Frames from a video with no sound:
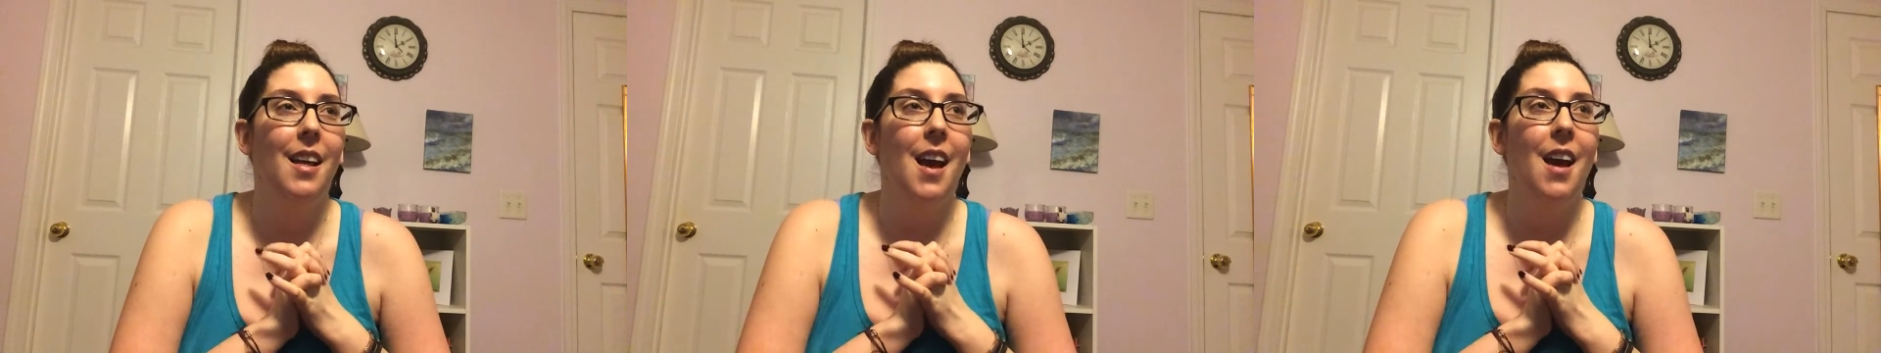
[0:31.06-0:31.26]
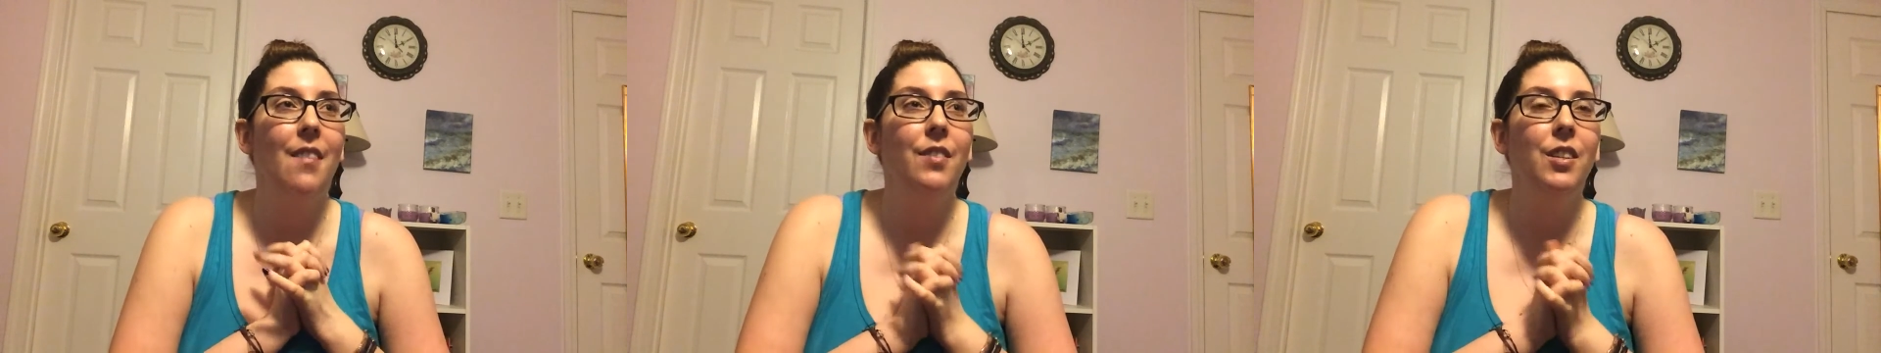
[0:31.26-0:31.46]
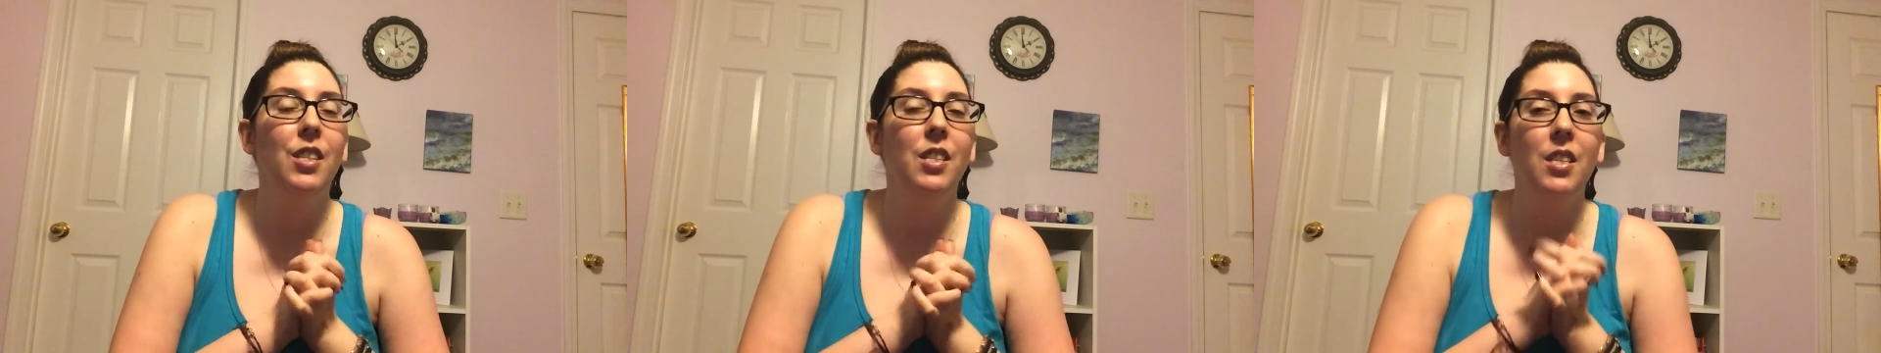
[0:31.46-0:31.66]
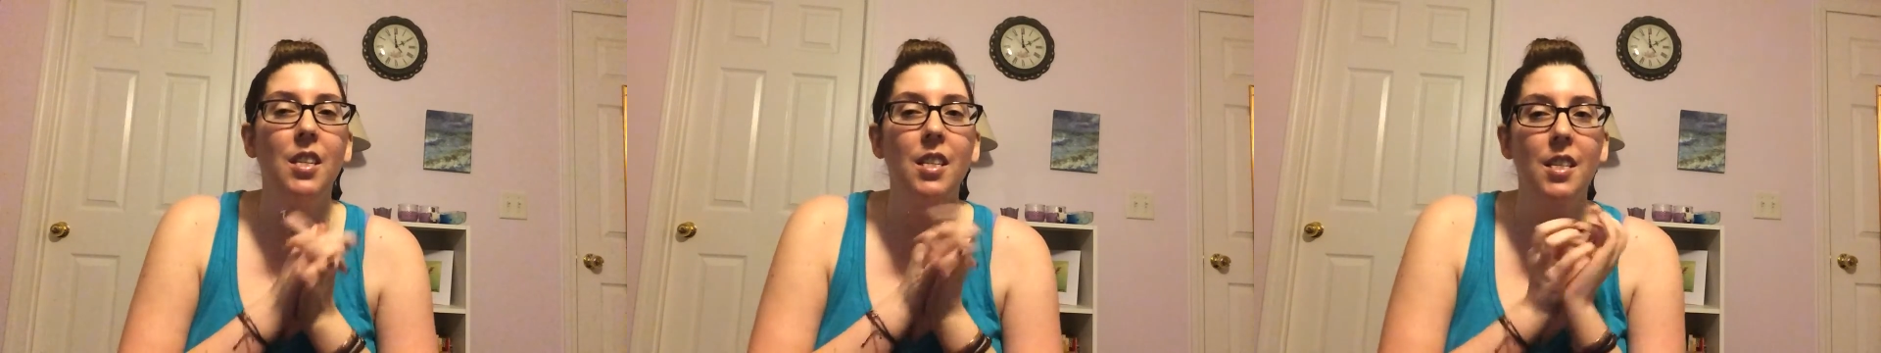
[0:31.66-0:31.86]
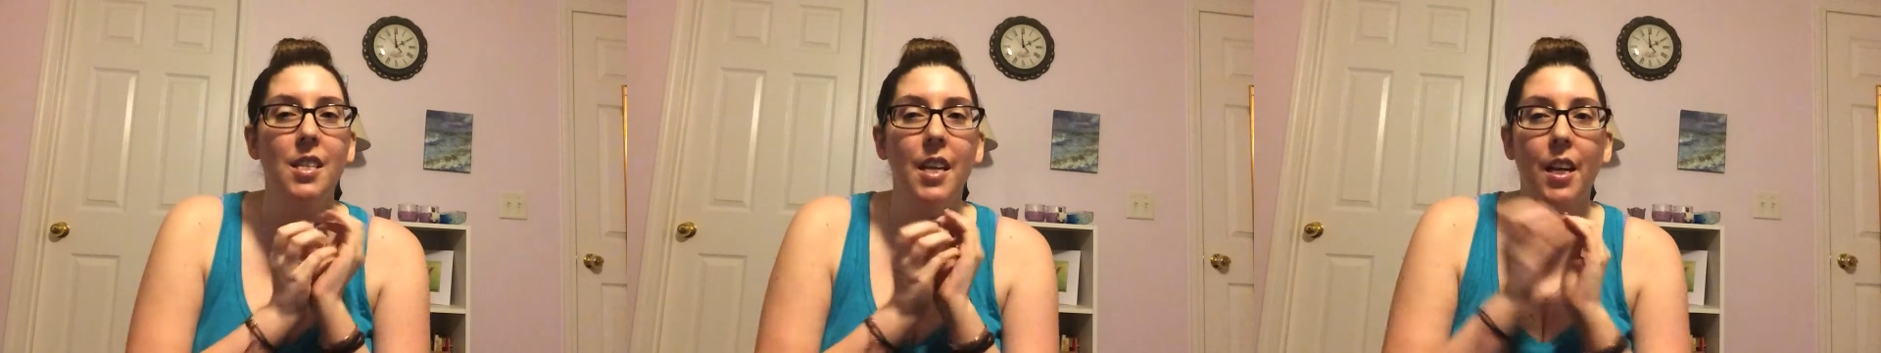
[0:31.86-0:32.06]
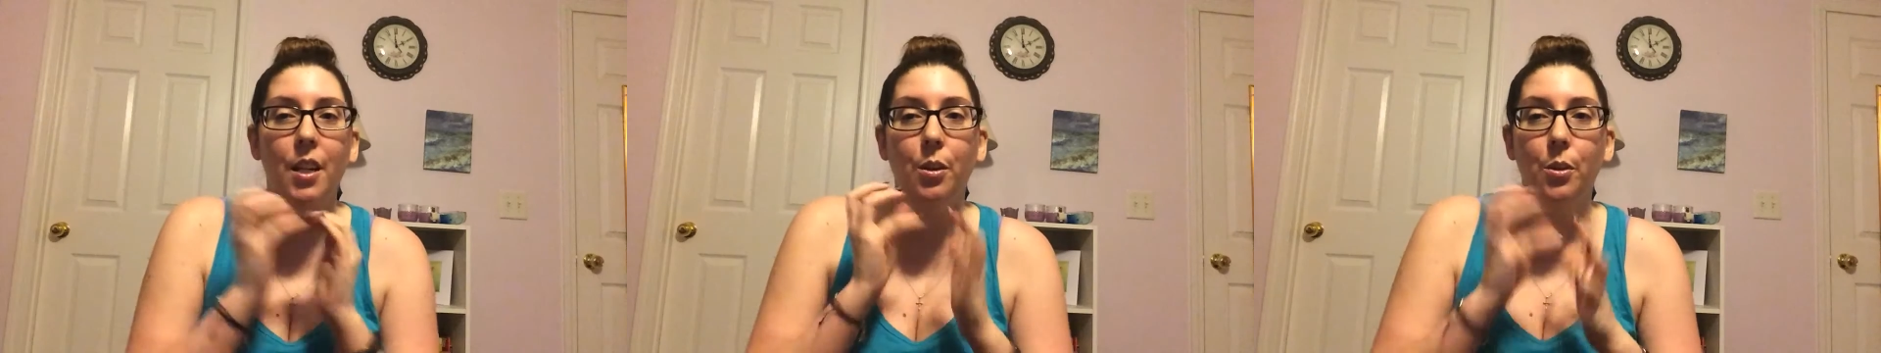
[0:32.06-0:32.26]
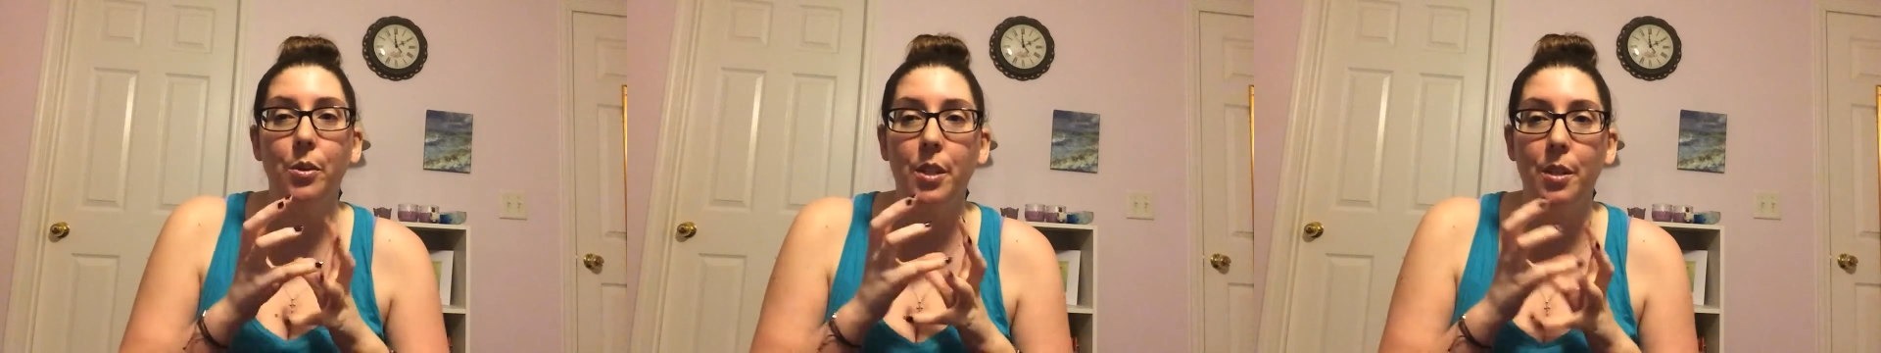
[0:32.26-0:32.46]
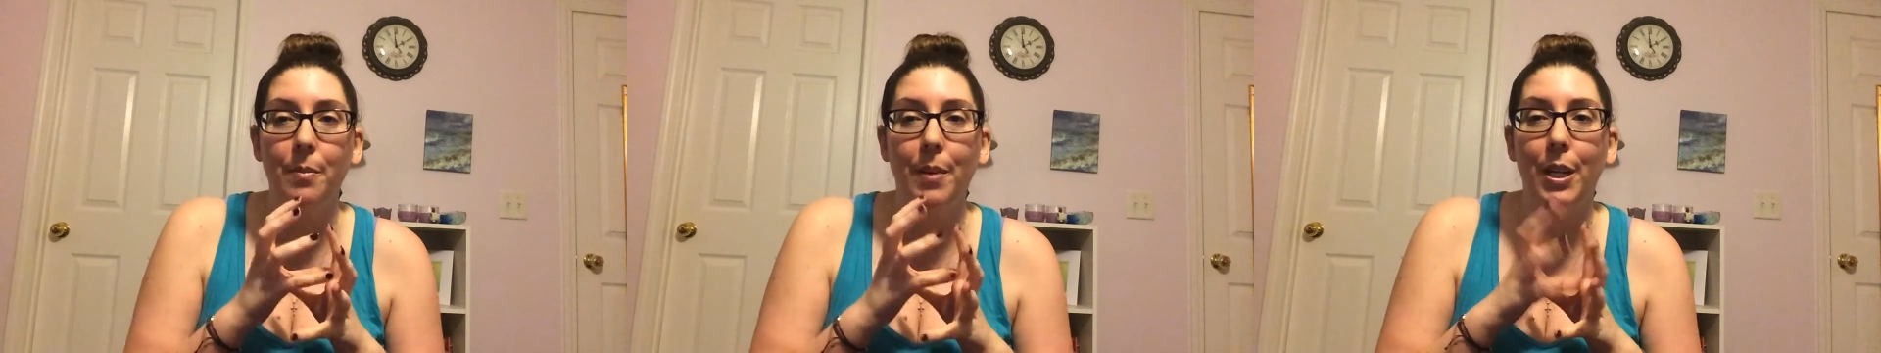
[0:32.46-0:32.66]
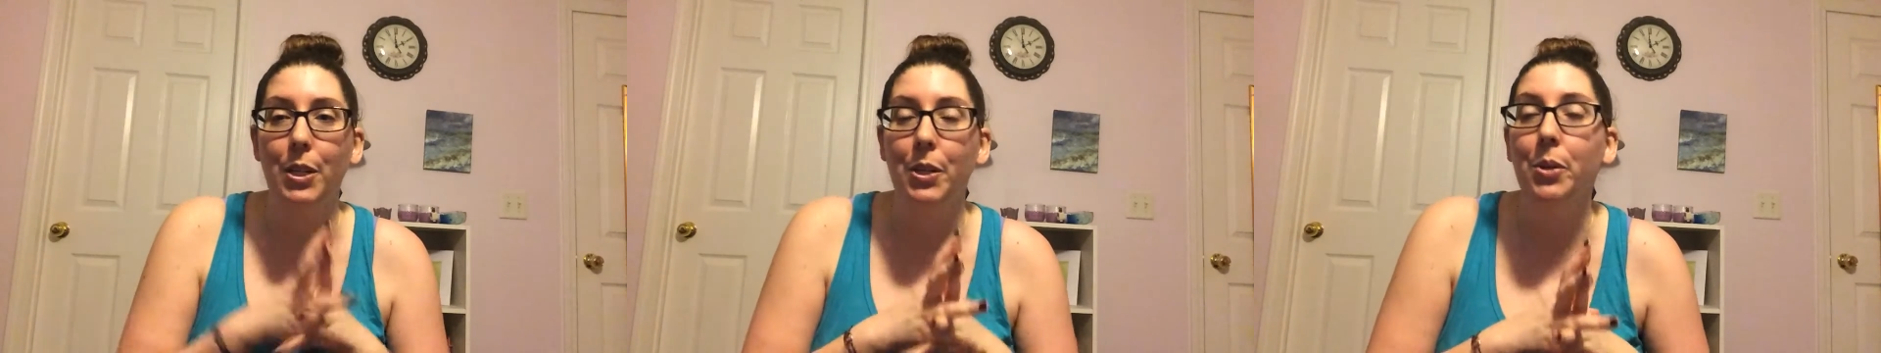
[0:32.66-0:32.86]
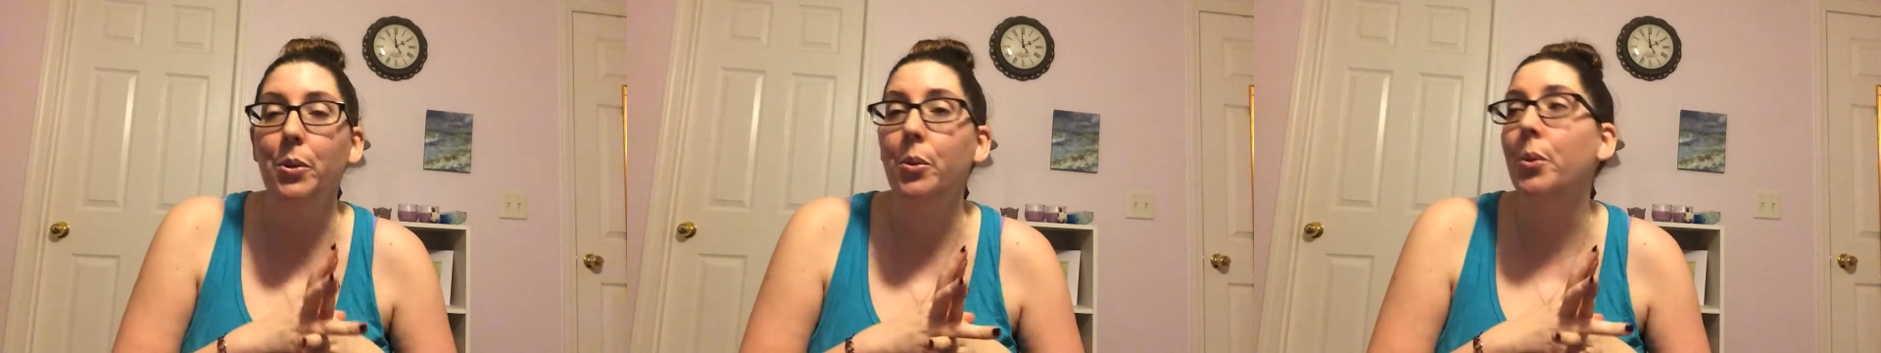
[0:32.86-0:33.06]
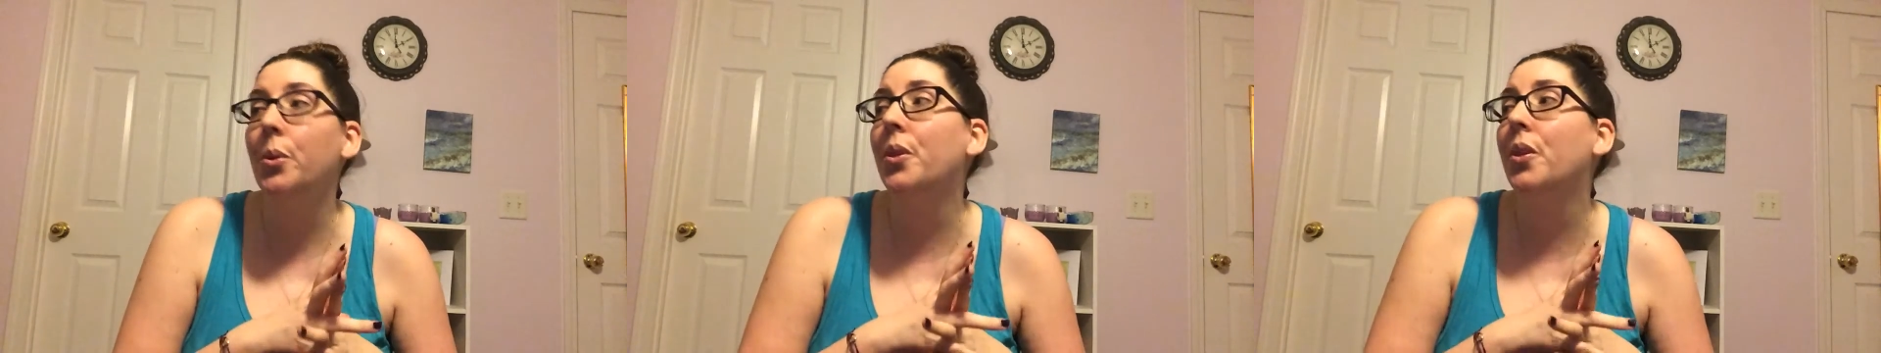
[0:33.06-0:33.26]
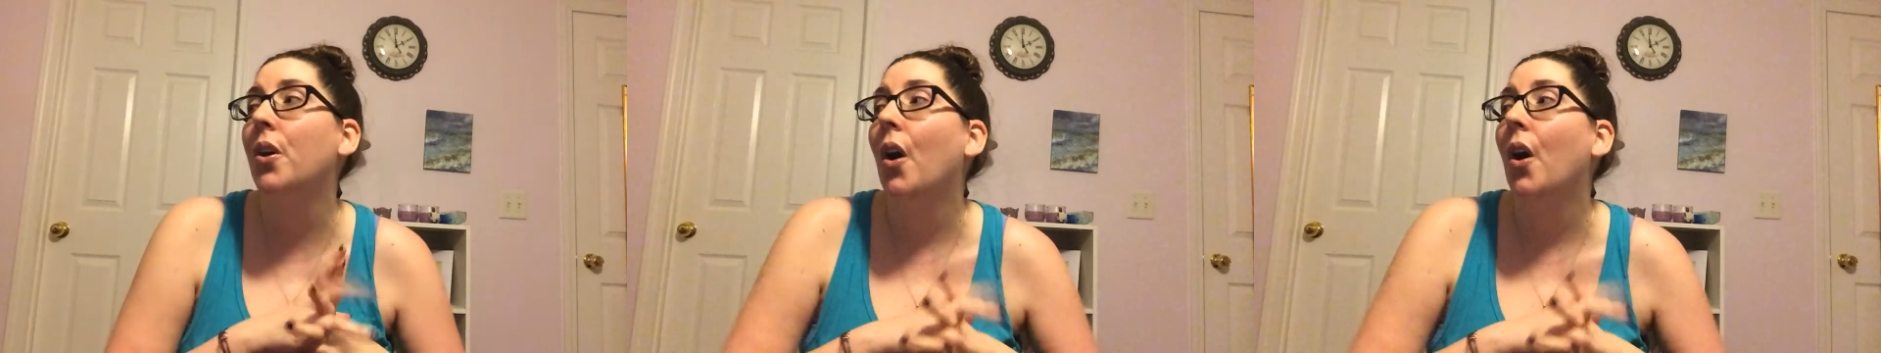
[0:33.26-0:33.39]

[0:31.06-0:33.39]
Ever since like losing my tooth,